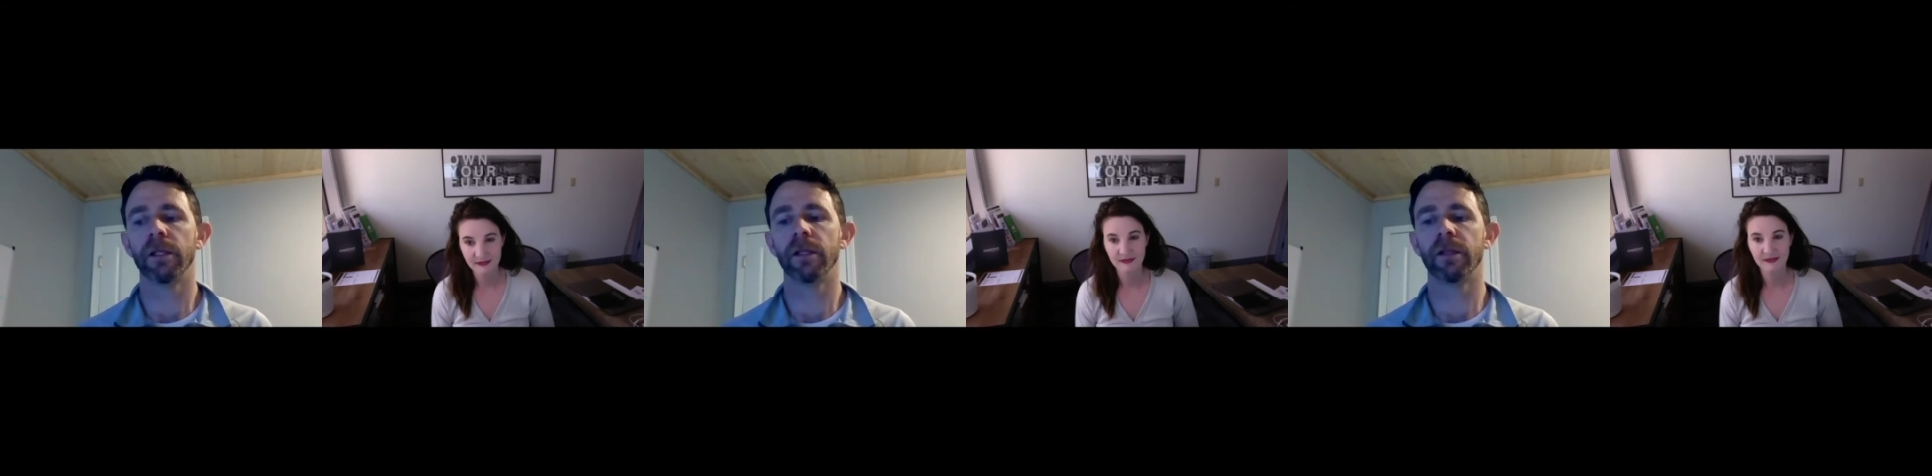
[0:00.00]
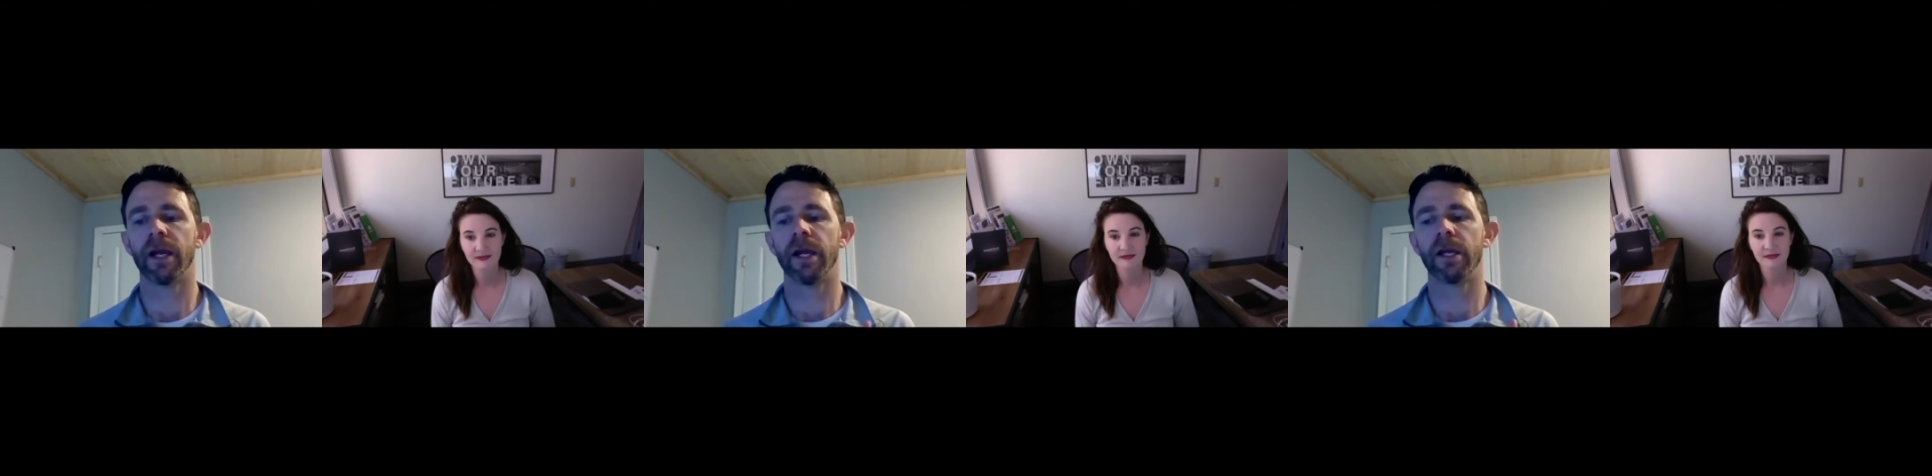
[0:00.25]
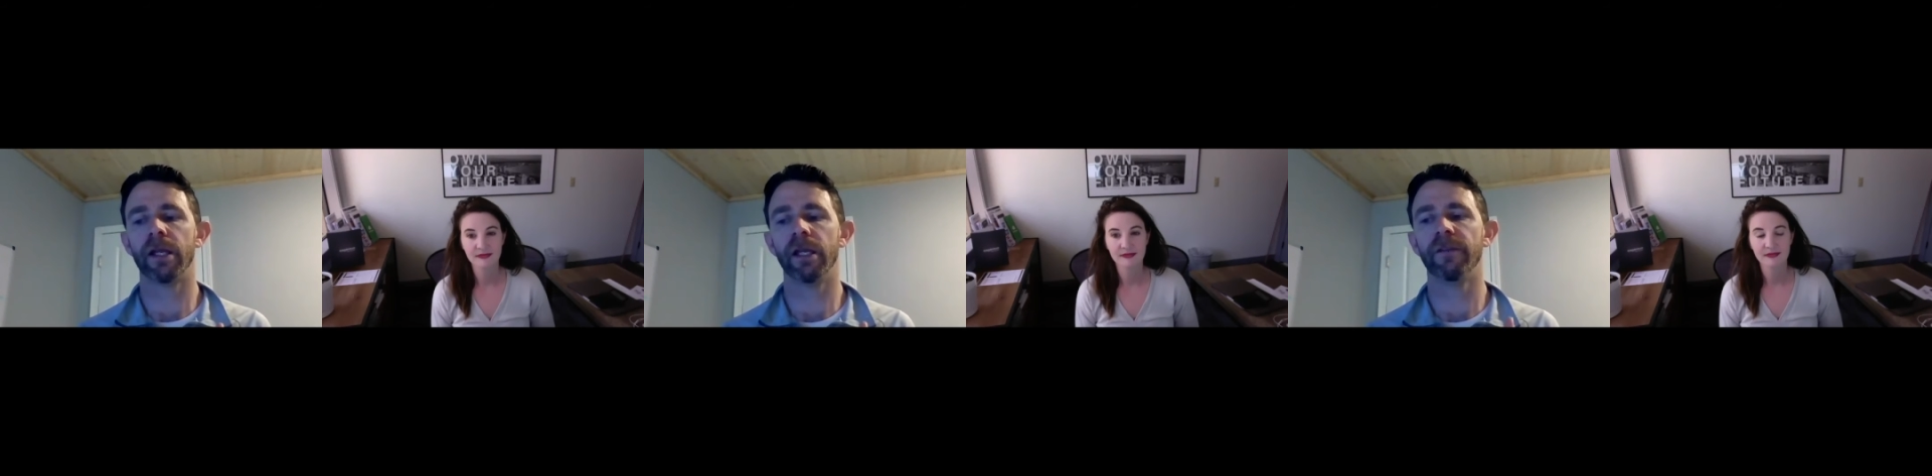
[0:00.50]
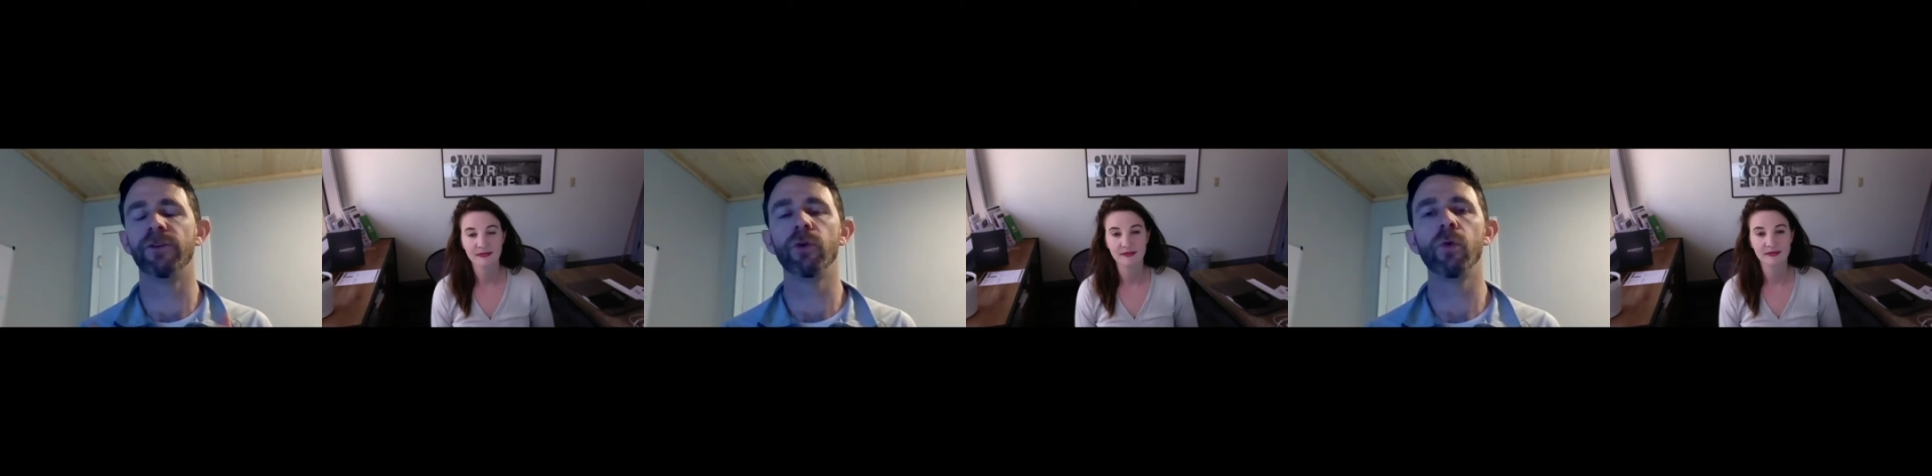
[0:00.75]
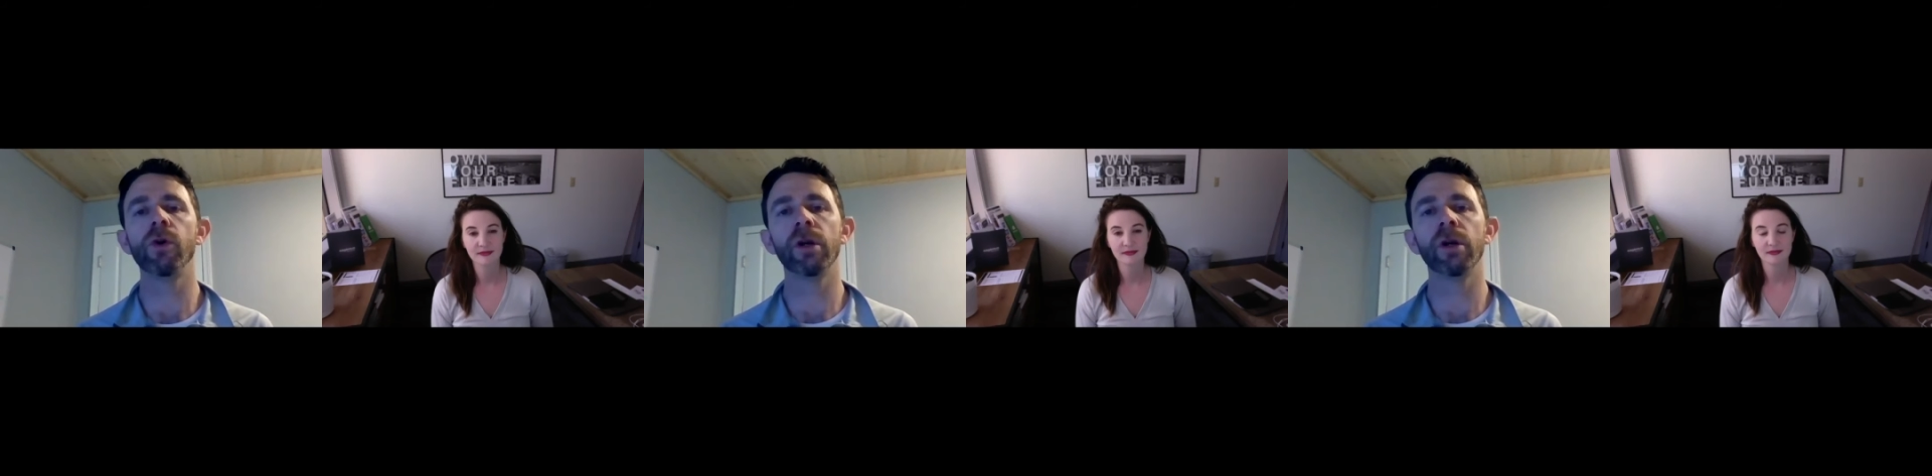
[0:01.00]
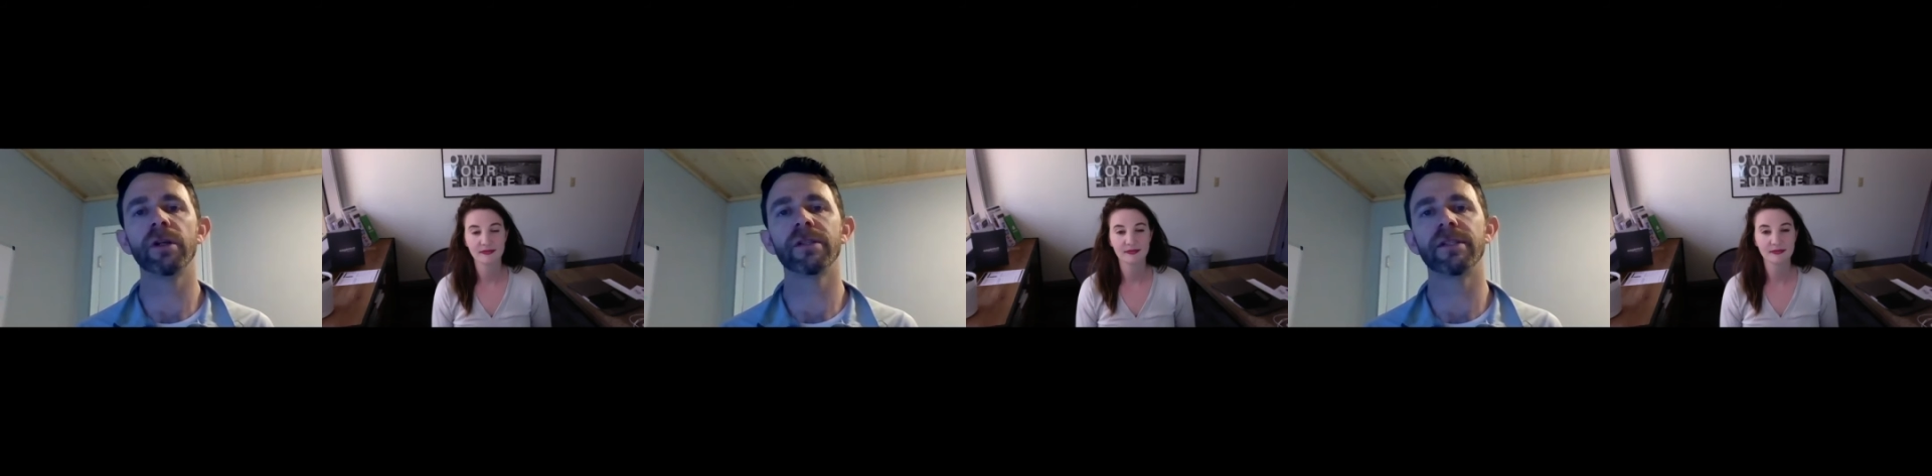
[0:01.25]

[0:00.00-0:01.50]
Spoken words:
that if you're